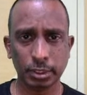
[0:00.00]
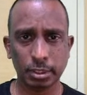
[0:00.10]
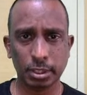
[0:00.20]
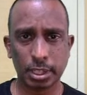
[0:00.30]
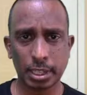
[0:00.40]

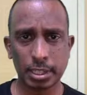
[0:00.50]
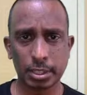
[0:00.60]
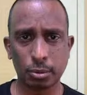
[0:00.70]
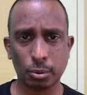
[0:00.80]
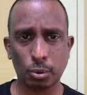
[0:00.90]
It
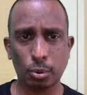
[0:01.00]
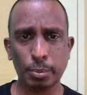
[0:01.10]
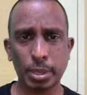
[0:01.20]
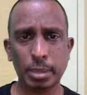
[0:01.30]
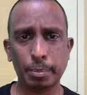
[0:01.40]
is
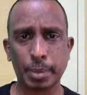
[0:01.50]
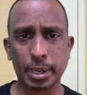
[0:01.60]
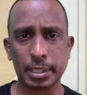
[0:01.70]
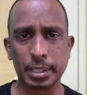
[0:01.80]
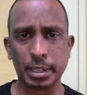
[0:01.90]

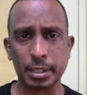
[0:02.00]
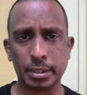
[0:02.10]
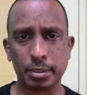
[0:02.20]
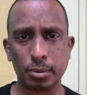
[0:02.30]
omnipresent.